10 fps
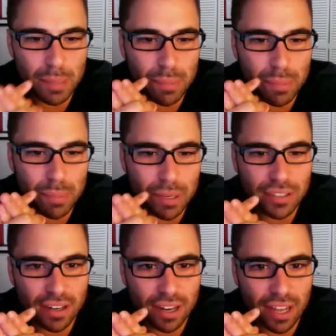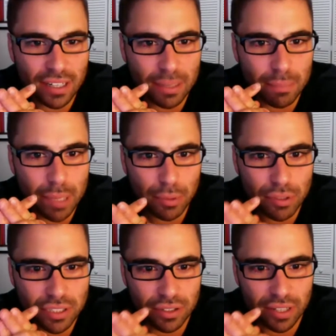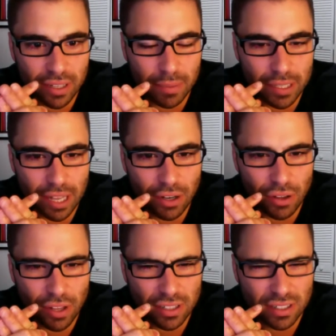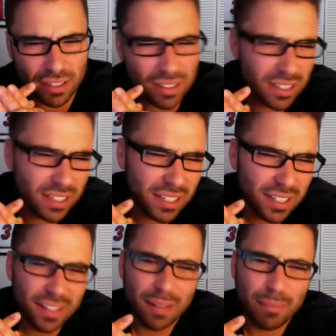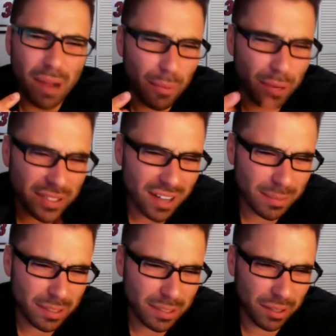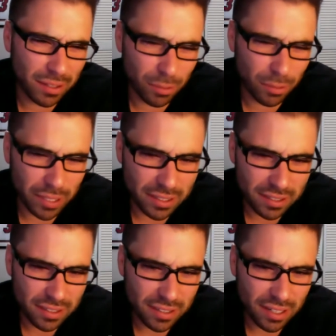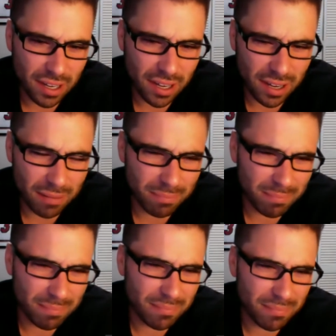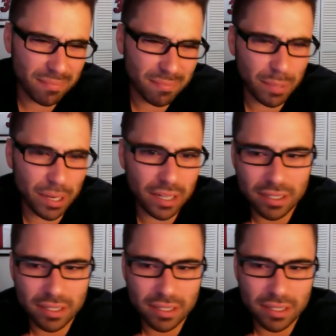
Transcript: beers and and can people still? I mean, I know that. Bob, we talked about them a little bit, um, but